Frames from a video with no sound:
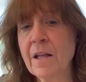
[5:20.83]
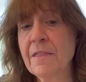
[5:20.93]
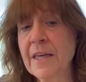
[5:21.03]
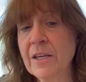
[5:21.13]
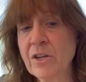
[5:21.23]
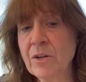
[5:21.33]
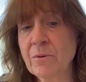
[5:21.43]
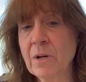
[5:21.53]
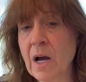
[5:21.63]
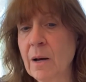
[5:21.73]
Thank
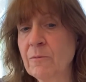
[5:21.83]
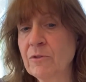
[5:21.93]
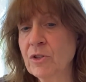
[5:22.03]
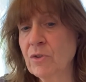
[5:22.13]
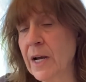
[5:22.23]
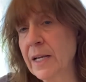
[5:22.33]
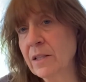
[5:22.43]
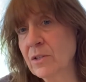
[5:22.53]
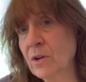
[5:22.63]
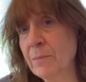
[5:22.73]
you for trying
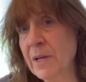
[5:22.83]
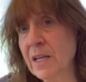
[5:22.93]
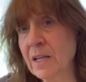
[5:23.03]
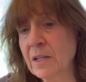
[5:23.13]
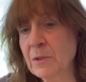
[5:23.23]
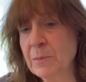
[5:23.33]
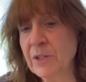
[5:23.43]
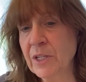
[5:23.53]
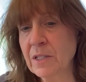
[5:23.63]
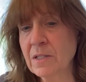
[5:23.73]
this art making
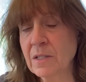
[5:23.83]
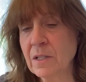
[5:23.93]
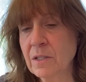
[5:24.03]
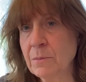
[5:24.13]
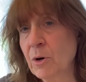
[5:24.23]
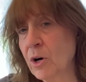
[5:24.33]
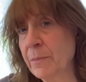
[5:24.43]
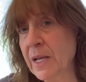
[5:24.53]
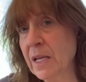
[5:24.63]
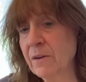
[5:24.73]
experience, this art
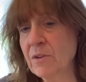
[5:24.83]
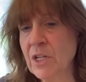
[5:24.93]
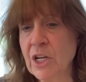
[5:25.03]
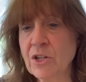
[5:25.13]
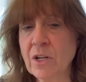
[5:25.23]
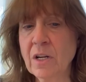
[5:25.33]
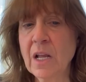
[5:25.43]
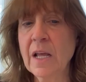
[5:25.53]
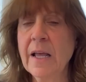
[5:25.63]
making invitation,